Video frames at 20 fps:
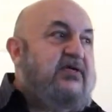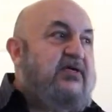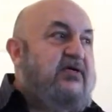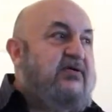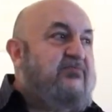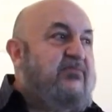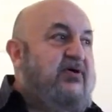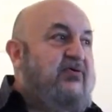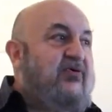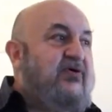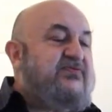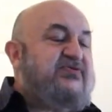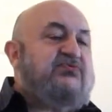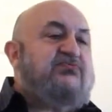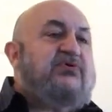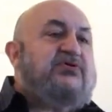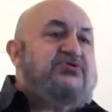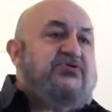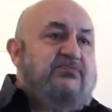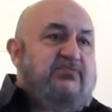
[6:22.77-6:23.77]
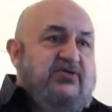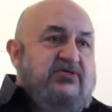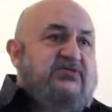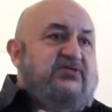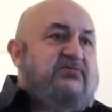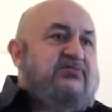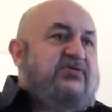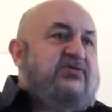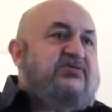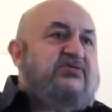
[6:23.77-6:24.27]
And my wife said, why don't you bring
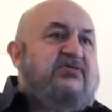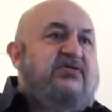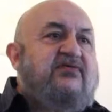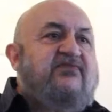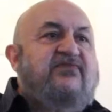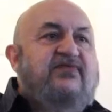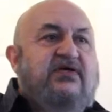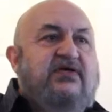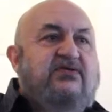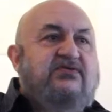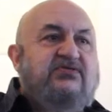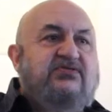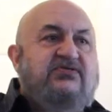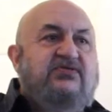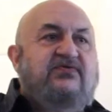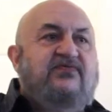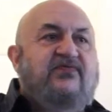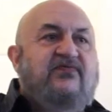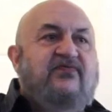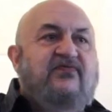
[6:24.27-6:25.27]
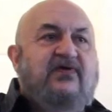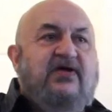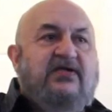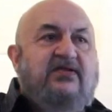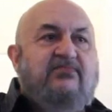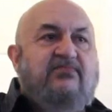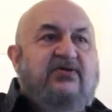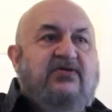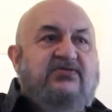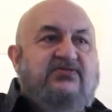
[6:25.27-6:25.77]
some of your stuff down, see if
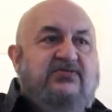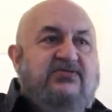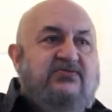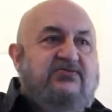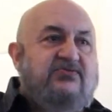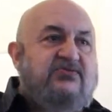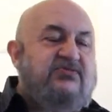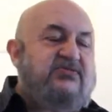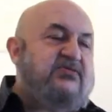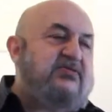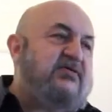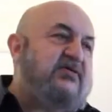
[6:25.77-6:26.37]
anybody's interested?